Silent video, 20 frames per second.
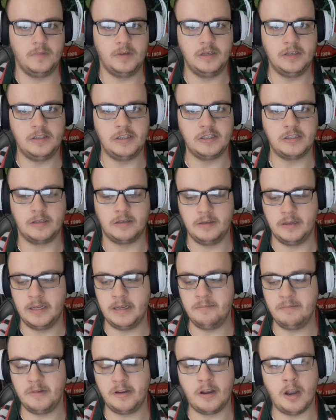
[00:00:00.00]

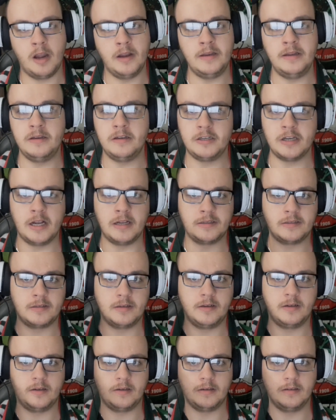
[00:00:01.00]
him and Cody
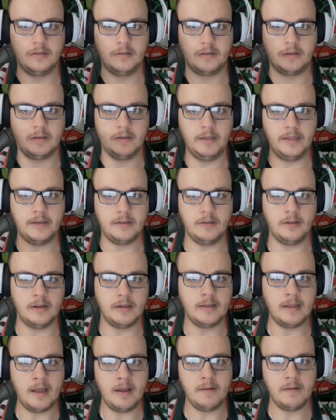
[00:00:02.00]
just clicked
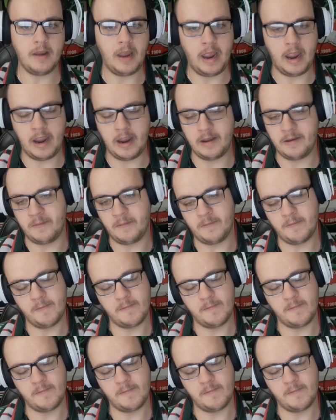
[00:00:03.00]
like that, and